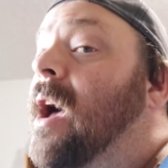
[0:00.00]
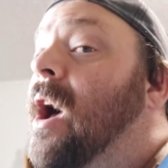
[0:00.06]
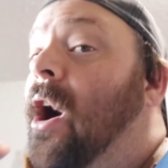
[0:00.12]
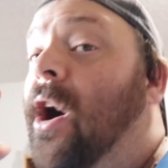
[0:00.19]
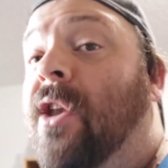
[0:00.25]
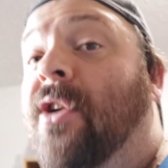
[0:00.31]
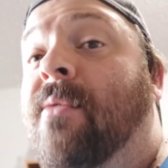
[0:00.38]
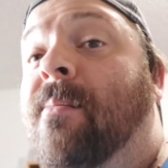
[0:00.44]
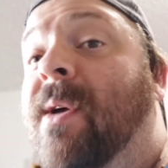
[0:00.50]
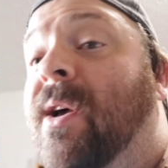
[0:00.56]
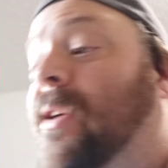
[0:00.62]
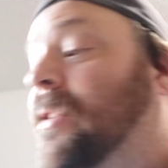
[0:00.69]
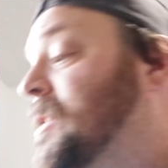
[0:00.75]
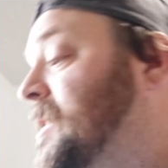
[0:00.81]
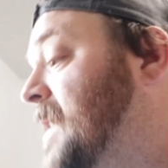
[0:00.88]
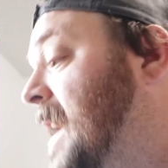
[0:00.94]
100
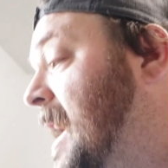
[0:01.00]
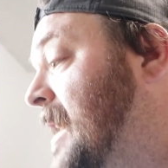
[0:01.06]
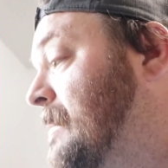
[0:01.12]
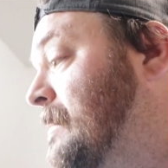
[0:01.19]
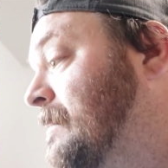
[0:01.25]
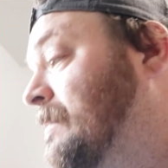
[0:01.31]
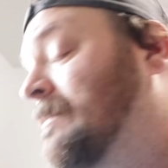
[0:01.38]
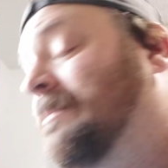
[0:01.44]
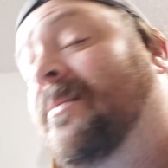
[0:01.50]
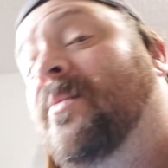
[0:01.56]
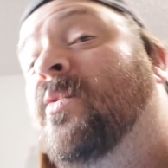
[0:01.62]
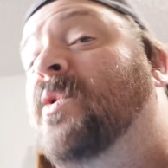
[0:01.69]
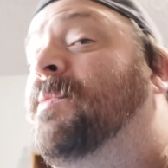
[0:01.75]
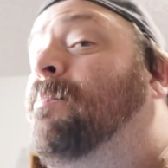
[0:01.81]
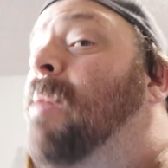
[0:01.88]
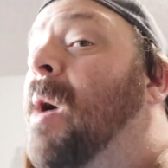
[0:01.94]
mil set
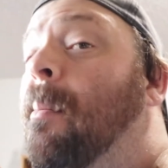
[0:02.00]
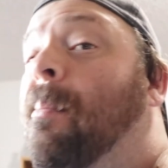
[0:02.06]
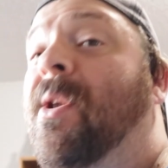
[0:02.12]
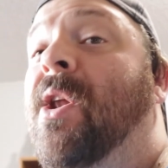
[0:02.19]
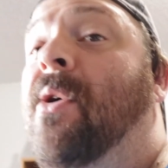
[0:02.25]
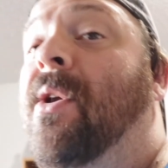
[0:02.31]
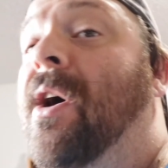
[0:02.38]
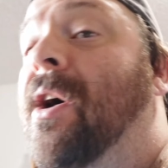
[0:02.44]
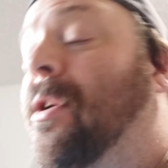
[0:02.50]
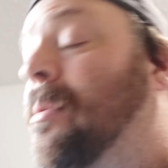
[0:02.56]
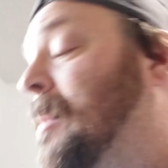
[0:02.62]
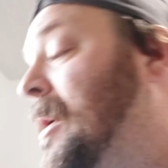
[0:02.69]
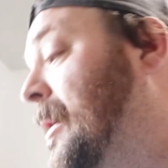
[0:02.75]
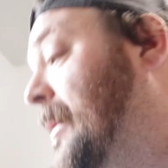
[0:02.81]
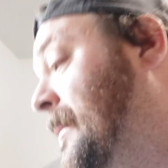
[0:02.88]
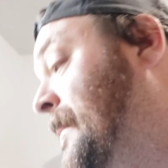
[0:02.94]
was pumping out 100 mil.